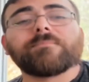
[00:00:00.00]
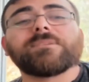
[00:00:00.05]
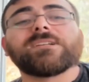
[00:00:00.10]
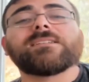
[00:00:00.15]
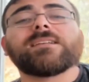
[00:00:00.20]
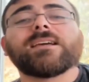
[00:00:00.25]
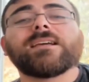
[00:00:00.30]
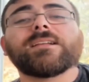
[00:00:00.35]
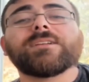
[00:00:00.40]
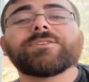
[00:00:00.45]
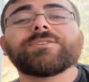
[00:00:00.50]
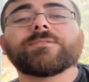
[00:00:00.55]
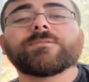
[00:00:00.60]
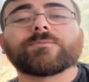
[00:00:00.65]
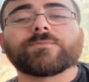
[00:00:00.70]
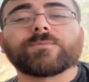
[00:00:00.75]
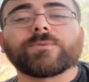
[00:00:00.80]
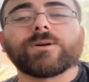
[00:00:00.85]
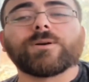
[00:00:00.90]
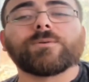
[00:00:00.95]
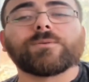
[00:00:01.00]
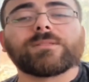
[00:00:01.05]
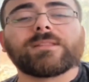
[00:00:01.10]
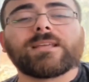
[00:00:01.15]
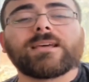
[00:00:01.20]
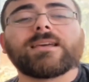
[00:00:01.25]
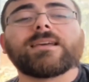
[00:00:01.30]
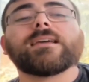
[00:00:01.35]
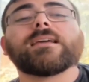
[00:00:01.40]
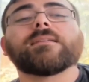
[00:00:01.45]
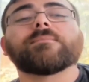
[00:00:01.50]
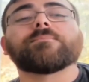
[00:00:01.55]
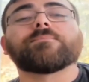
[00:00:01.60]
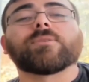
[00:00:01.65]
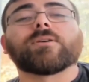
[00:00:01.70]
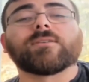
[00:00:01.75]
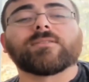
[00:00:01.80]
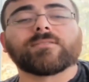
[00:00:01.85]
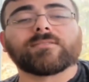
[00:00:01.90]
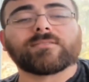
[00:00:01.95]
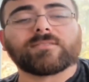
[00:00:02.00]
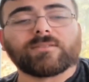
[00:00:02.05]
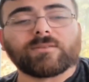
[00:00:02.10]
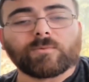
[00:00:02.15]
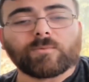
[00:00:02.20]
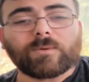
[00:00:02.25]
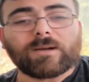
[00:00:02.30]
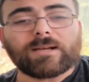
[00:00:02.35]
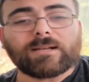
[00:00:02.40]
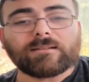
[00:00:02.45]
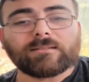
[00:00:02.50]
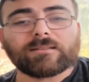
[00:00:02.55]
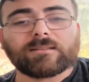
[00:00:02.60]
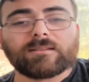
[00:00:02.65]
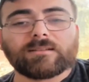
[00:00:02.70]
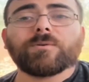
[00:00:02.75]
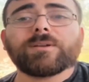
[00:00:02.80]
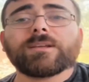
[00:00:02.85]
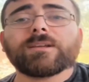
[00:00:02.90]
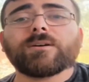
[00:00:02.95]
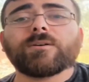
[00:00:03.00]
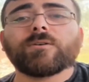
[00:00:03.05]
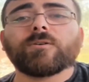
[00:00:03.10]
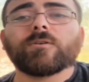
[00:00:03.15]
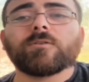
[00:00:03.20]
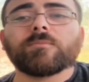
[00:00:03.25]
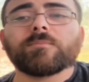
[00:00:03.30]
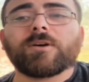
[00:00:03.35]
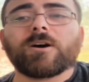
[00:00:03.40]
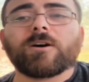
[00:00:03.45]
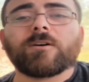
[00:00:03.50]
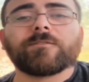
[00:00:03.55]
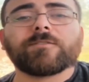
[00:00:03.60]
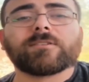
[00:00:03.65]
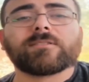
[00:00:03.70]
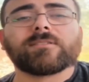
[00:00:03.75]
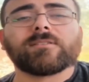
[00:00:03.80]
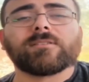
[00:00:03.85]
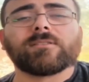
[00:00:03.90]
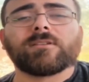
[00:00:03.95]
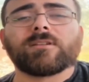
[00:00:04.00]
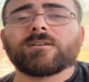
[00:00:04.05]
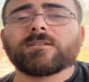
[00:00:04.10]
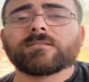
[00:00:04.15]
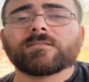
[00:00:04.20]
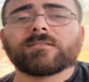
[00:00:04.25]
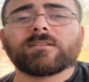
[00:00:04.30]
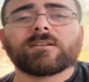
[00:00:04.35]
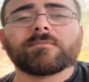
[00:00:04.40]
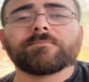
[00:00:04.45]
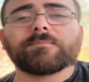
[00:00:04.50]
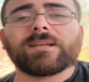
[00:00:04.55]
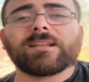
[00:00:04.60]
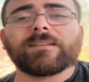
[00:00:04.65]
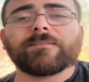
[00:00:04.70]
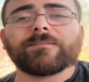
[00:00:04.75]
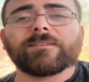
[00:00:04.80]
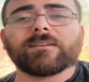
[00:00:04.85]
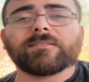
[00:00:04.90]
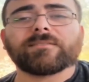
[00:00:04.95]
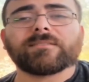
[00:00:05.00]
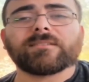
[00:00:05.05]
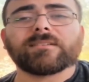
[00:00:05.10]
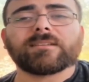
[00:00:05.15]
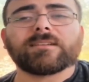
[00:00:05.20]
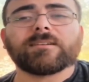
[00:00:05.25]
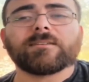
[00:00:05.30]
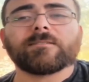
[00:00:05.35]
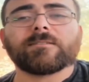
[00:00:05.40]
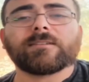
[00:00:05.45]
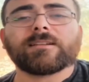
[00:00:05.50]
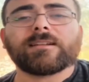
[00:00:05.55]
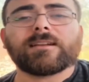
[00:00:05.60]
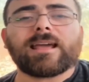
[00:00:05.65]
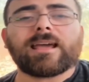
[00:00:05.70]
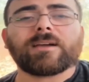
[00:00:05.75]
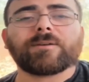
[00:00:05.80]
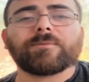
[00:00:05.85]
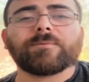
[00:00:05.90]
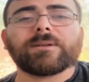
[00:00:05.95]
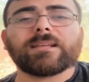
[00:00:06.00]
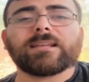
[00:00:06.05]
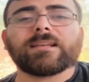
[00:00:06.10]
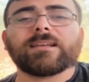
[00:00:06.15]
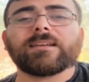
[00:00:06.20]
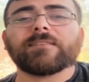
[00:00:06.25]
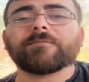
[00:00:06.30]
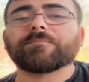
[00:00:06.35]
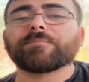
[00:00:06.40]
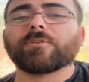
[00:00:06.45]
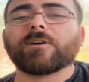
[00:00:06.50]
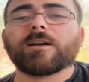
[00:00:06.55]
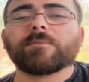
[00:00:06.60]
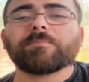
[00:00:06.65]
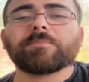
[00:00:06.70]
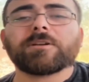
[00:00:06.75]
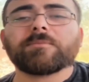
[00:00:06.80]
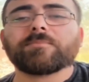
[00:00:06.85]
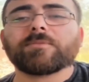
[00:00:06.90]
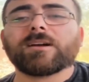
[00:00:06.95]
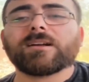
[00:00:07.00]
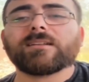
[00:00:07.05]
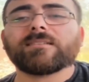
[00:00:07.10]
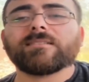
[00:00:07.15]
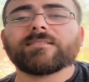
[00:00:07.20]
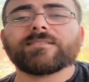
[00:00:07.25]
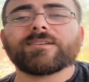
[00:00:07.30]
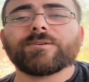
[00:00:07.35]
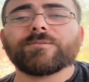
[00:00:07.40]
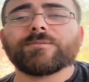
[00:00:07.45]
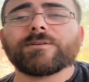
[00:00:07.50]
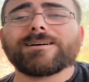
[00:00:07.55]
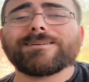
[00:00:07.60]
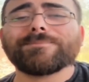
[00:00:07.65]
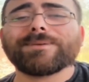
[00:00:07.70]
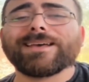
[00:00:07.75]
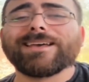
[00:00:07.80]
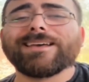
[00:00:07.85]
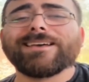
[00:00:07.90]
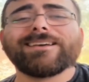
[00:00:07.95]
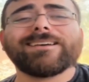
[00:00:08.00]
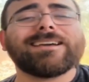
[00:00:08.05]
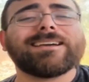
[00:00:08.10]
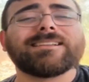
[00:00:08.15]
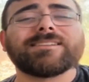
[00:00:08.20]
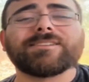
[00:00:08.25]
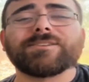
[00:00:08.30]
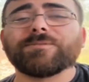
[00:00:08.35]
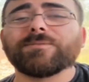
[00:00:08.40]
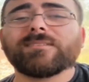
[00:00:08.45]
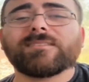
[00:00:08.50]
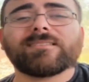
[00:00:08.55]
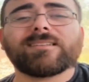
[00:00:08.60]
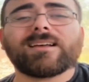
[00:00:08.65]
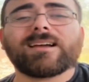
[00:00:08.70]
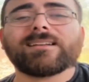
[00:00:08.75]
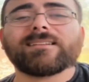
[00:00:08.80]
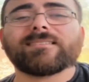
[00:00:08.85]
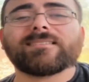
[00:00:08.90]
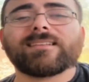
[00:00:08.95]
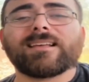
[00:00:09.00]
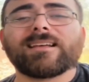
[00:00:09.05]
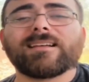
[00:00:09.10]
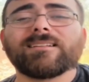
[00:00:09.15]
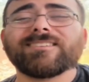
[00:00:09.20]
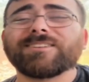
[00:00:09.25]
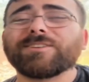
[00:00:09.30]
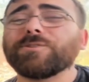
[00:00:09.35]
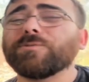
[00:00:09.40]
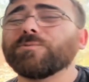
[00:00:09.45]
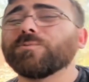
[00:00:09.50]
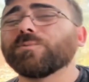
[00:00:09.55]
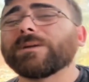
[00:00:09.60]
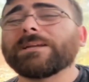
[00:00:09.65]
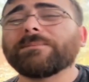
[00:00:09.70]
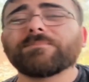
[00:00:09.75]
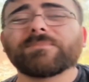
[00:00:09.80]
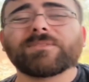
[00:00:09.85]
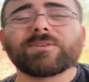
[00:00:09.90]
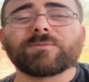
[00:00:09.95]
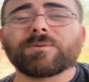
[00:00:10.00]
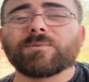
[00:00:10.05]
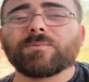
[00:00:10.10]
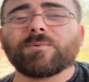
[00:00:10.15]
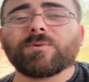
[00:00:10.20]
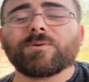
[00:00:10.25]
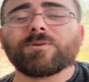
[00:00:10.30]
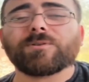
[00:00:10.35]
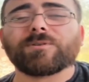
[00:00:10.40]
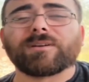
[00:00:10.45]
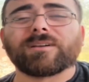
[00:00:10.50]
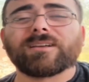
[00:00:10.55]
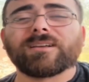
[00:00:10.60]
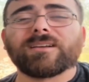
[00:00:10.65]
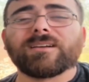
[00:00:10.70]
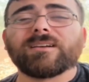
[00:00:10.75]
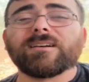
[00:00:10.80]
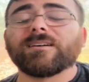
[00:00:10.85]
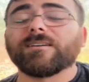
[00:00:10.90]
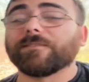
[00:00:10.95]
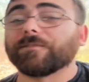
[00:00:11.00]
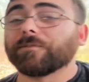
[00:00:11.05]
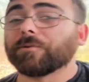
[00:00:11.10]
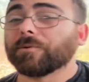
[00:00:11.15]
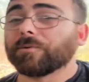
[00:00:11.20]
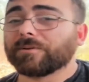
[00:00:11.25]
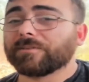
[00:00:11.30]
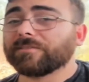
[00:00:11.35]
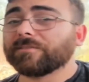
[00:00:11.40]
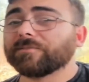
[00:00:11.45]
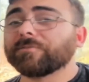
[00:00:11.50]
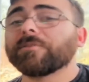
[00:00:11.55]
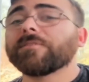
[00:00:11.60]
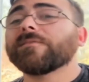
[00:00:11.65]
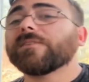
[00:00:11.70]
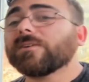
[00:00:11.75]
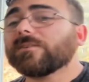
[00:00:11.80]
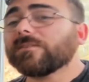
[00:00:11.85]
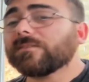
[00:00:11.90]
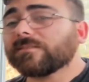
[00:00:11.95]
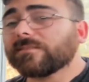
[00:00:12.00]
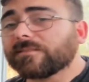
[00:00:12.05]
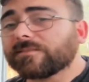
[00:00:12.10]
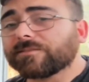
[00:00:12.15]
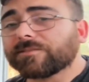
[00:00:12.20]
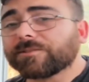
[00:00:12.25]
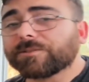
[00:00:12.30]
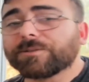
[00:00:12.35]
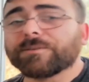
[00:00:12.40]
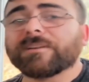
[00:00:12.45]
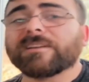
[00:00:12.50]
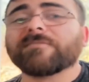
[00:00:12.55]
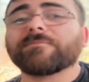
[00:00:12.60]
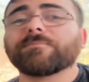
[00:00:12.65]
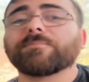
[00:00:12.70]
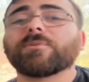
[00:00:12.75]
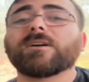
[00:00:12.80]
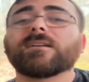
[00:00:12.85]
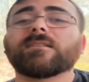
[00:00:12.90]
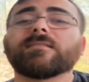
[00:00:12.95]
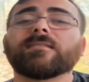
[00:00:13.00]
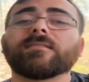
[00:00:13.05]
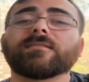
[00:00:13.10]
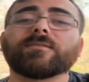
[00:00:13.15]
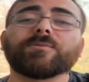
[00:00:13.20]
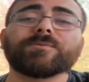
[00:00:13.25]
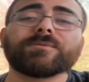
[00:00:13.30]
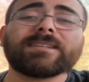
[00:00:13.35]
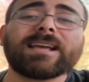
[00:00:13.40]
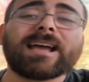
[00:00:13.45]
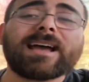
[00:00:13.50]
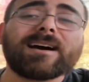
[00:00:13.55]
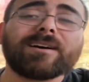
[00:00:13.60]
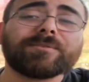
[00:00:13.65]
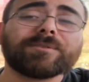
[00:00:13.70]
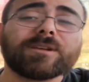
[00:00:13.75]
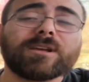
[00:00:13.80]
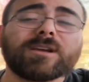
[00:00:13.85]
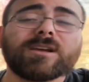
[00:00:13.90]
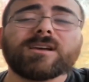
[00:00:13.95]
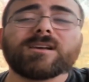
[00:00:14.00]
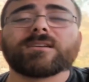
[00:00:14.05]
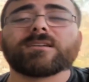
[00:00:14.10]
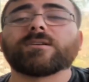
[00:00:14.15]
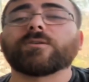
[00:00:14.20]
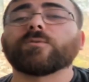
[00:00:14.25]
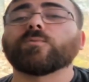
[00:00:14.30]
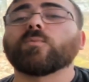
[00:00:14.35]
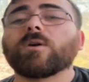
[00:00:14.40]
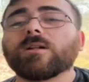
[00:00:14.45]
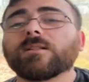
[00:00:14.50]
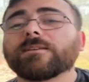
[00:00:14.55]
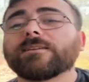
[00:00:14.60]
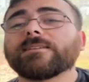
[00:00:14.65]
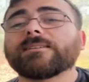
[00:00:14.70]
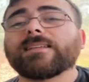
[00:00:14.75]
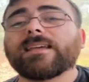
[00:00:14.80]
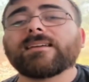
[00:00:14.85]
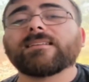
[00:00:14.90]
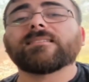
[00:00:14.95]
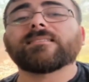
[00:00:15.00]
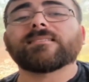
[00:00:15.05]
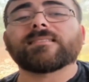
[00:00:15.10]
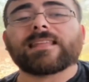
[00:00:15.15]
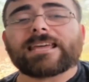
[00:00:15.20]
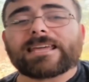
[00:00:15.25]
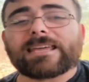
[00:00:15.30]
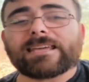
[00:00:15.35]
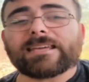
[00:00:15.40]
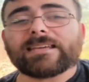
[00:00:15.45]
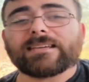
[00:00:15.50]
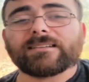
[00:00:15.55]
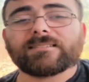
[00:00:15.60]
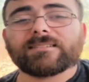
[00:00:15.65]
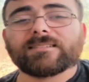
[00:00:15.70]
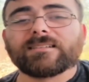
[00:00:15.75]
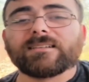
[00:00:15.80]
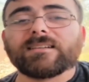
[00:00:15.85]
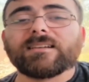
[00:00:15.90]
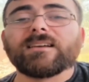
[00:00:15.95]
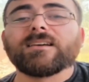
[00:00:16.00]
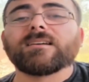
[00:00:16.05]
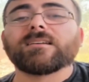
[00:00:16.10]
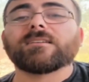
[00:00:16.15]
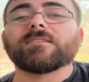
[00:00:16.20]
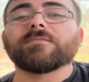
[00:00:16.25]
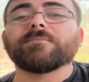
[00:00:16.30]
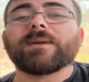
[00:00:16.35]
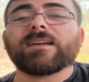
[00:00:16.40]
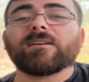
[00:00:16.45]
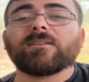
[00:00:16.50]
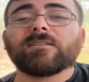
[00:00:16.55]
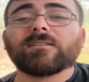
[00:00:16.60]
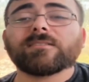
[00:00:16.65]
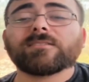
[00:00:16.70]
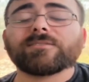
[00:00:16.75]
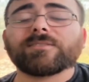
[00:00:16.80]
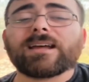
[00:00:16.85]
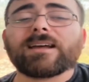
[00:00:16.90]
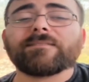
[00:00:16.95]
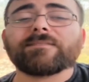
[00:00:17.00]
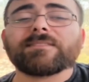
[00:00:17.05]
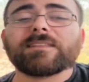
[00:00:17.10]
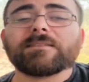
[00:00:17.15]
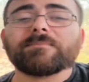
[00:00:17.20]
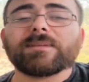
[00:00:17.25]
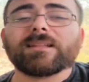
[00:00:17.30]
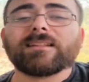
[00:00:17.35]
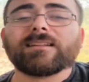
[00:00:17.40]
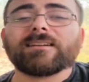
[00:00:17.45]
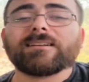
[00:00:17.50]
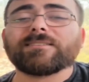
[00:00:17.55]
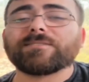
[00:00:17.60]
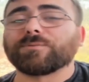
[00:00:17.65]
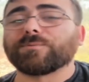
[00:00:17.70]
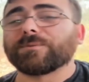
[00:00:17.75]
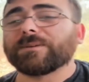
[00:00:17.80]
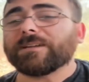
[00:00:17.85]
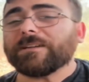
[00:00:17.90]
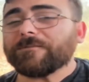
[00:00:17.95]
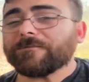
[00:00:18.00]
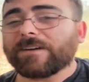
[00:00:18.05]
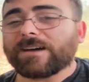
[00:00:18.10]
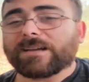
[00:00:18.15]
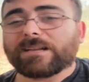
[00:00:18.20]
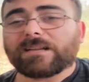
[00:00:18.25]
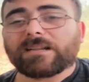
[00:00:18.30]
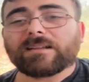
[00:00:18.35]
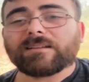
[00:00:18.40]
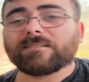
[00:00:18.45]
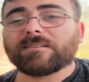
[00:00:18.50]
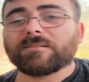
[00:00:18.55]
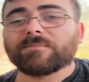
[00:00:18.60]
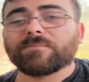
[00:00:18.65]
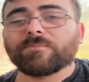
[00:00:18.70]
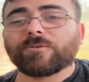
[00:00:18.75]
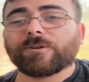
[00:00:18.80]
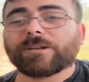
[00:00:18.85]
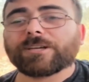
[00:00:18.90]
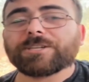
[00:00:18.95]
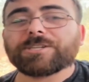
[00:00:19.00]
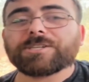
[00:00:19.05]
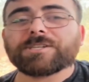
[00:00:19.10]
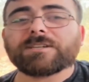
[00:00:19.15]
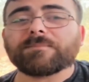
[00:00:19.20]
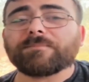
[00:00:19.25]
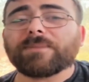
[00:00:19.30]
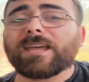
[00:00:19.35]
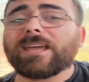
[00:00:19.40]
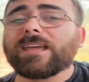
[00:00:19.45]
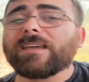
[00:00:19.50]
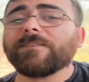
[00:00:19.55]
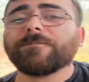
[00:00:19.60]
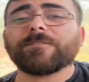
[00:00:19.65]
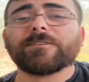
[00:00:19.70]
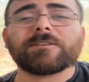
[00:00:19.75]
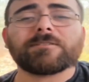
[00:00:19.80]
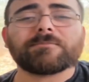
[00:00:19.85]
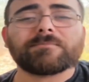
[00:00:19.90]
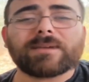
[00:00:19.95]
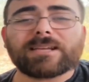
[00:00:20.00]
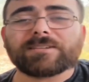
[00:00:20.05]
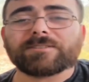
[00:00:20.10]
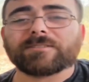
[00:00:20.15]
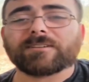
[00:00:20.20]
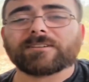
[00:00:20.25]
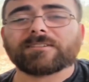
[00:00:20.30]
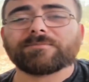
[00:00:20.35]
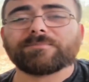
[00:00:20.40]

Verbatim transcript: potential growth and personal wealth. Owning a home offers a long-term benefit of security and equity. If property prices go up, and you decide to sell, you reap the reward. Of course, the reverse is true. If prices go down, your wallet takes the hit. You may also have the ability to refinance your mortgage to pay for your major